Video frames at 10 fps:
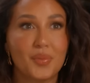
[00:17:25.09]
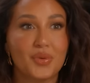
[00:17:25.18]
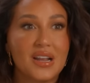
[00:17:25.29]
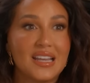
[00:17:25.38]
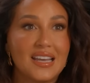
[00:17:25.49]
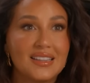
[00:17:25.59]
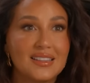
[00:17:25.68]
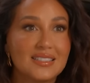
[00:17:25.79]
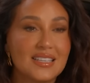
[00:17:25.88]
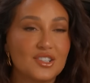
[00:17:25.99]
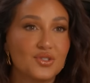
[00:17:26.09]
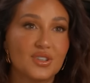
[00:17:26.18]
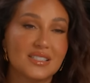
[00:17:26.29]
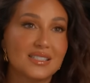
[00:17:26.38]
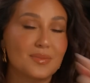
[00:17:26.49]
Bring in the tissue
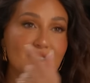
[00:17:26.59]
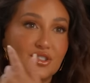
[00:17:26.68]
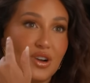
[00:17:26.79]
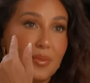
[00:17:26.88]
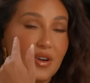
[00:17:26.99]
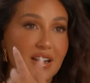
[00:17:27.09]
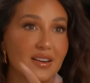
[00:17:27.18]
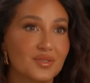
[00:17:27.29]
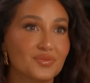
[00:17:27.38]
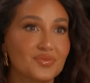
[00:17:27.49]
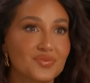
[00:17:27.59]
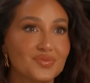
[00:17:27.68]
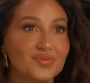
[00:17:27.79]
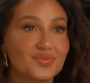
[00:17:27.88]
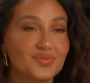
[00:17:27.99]
because it's about to drop right here. Who
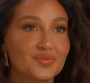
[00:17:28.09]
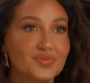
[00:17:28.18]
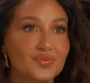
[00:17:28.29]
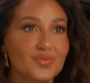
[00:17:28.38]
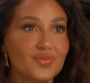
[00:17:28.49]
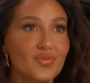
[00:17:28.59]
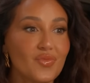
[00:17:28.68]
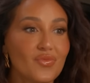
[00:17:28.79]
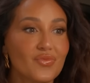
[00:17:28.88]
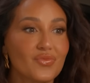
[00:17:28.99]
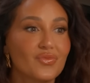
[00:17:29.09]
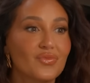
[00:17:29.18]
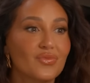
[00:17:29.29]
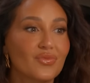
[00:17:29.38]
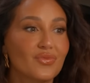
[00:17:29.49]
would you, hold on.
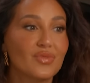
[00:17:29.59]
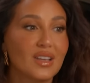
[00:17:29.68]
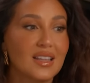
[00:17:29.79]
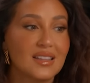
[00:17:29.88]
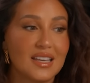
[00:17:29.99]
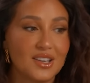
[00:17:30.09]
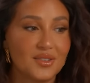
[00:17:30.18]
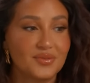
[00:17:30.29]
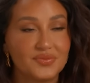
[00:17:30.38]
Thank you.